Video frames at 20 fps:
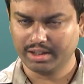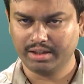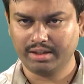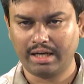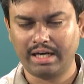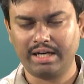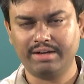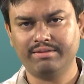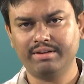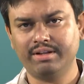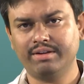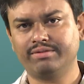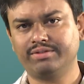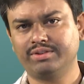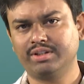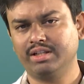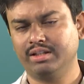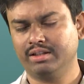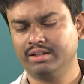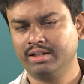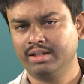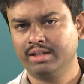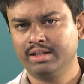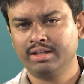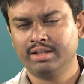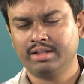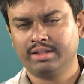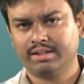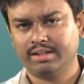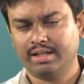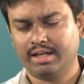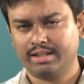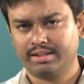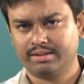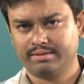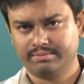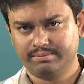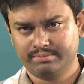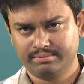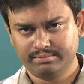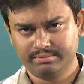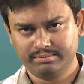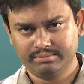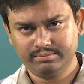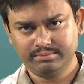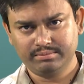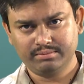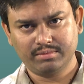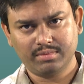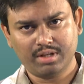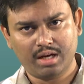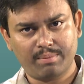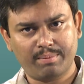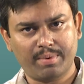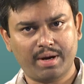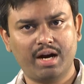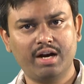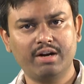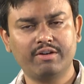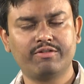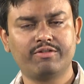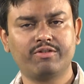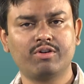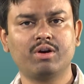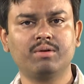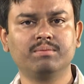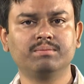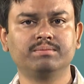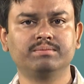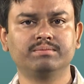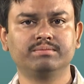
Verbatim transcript: and we have seen that apart from